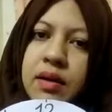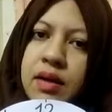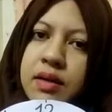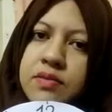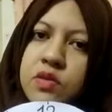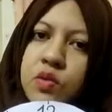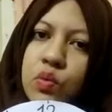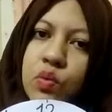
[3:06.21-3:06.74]

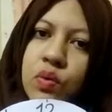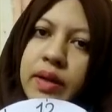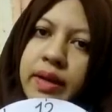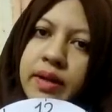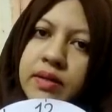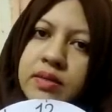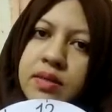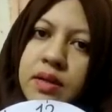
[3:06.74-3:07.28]
her school
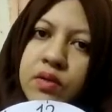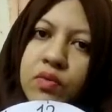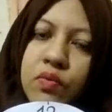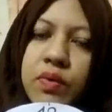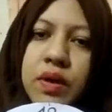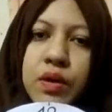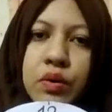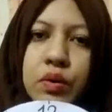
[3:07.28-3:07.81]
ends at
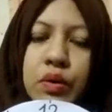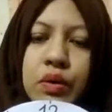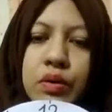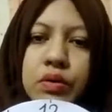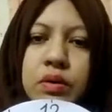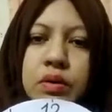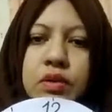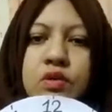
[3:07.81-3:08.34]
1 o'clock.
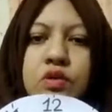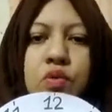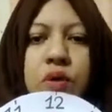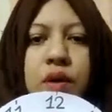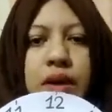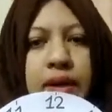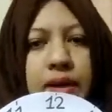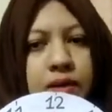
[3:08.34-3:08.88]
So
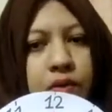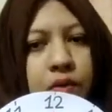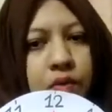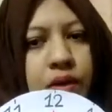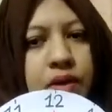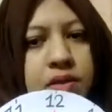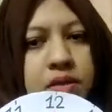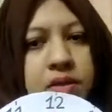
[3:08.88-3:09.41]
here you
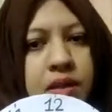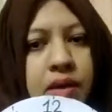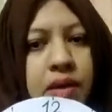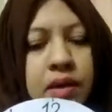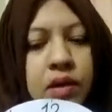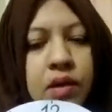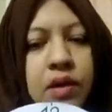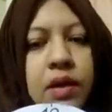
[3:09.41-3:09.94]
can
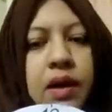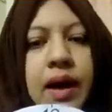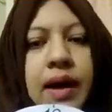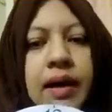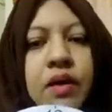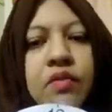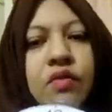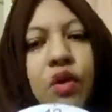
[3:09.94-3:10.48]
see
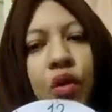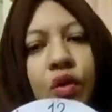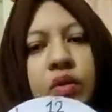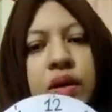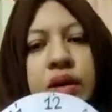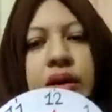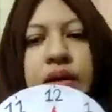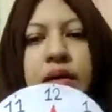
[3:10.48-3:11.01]
I have
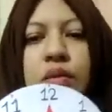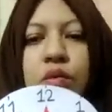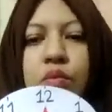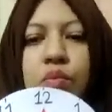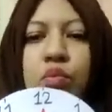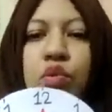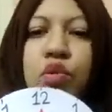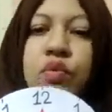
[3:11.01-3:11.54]
only
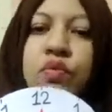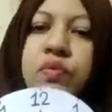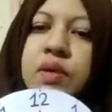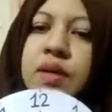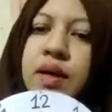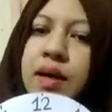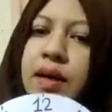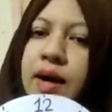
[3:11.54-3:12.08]
moved
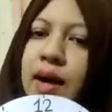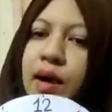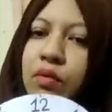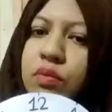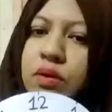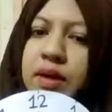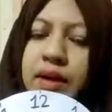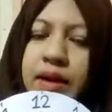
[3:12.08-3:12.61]
the
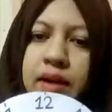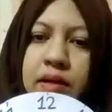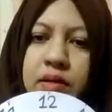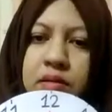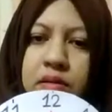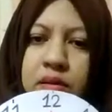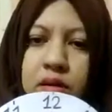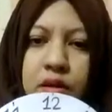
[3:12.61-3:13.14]
hour
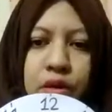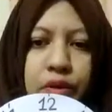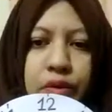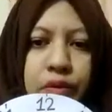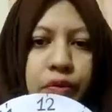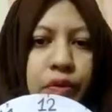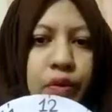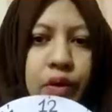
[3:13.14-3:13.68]
hand,
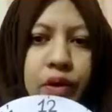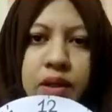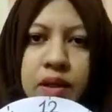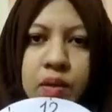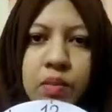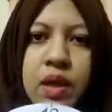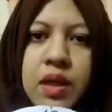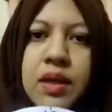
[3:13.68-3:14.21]
not
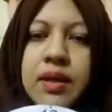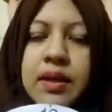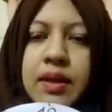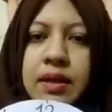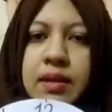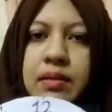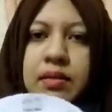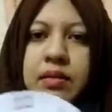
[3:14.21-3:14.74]
the minute
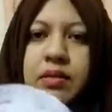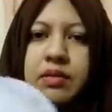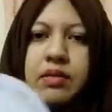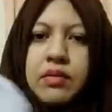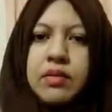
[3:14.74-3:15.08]
hand.